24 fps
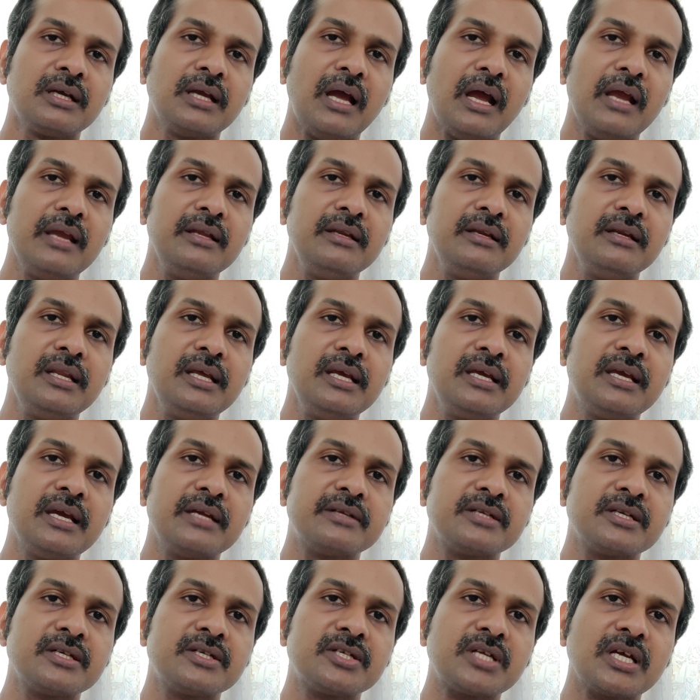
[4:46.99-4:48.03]
kindly
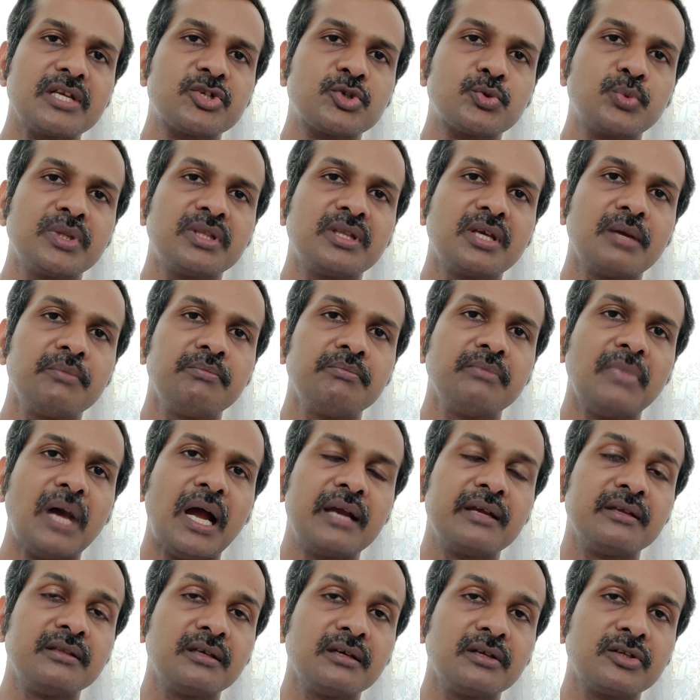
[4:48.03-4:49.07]
get in touch with him
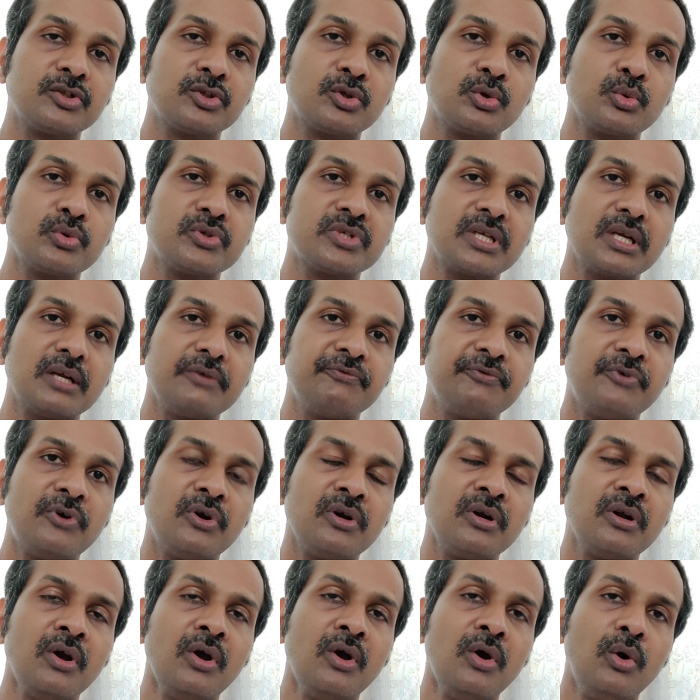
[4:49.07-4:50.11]
either through
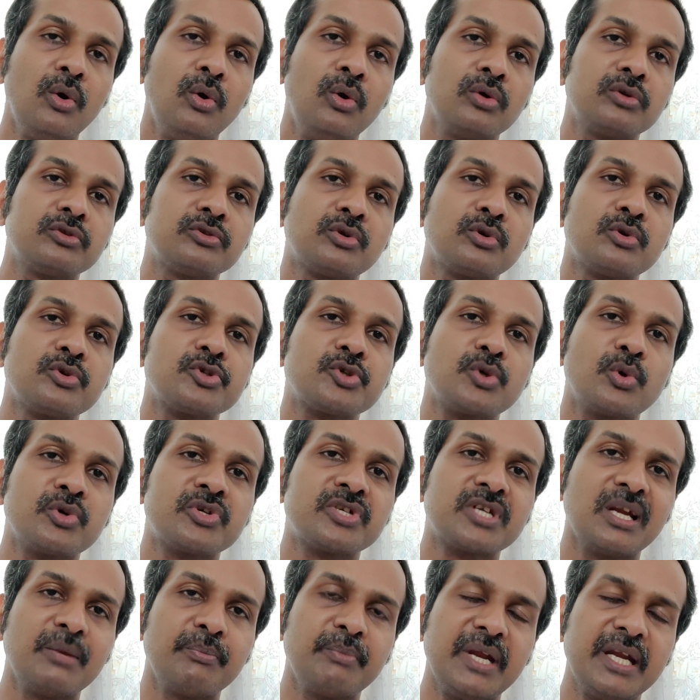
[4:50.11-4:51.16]
telephone or through
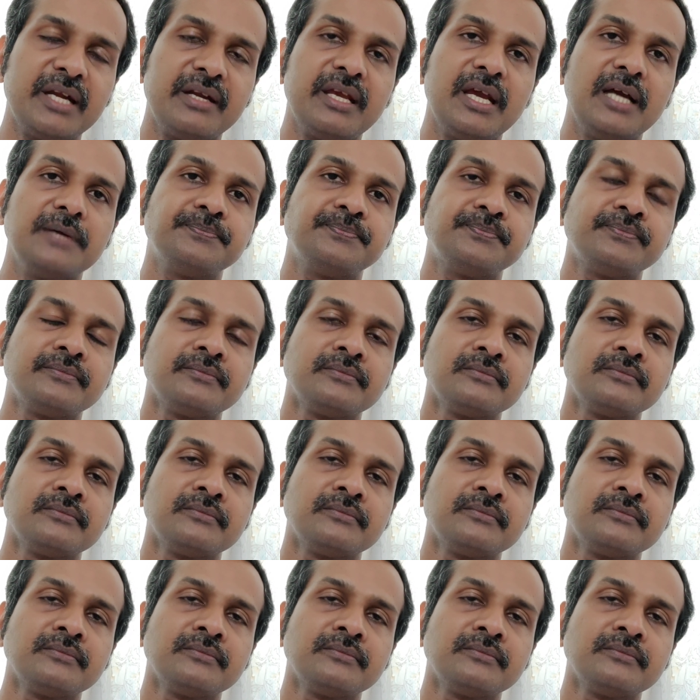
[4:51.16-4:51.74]
social media.